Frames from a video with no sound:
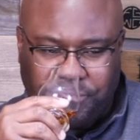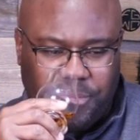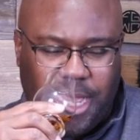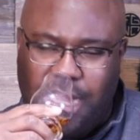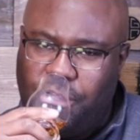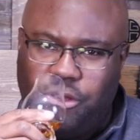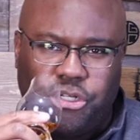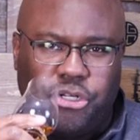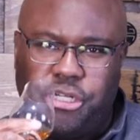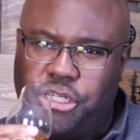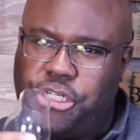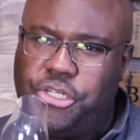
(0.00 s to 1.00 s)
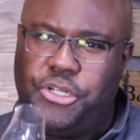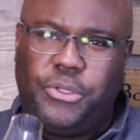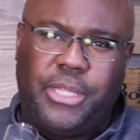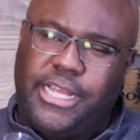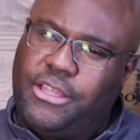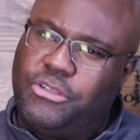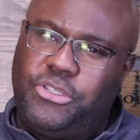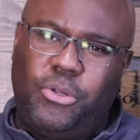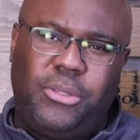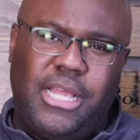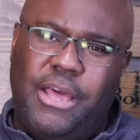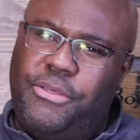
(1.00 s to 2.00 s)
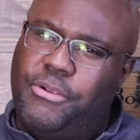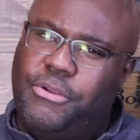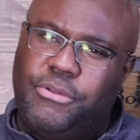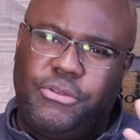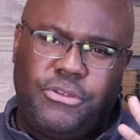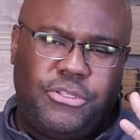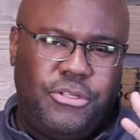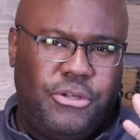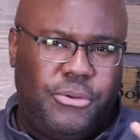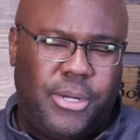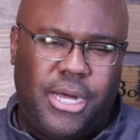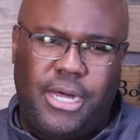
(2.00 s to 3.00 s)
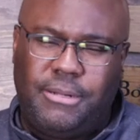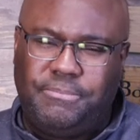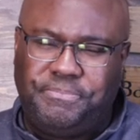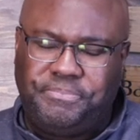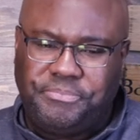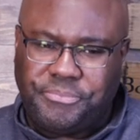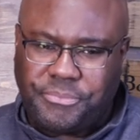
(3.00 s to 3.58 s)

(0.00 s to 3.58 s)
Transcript: Not your traditional, like there's no leather, there's no,